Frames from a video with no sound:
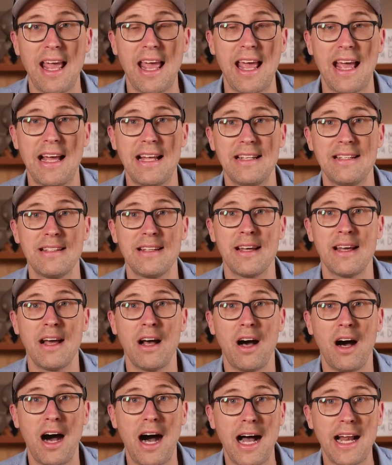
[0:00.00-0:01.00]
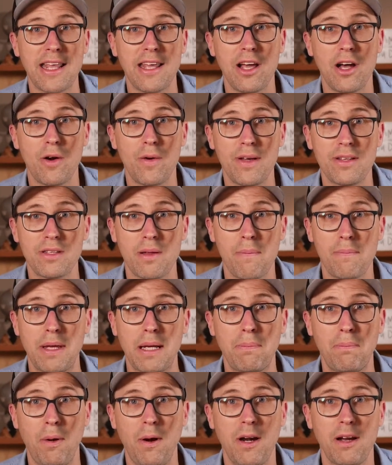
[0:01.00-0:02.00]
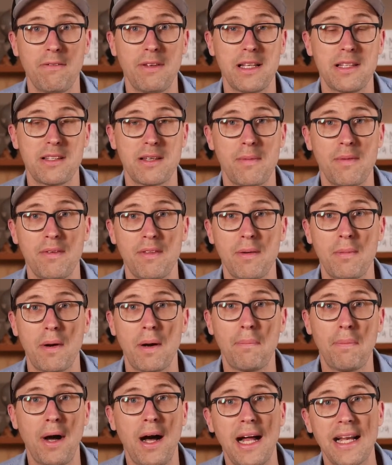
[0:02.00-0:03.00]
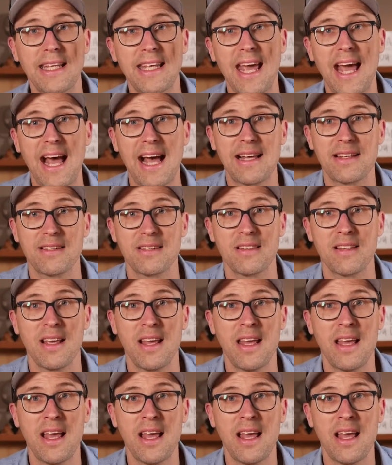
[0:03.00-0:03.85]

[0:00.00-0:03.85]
and audio is a big part of it. Some of them are podcasts.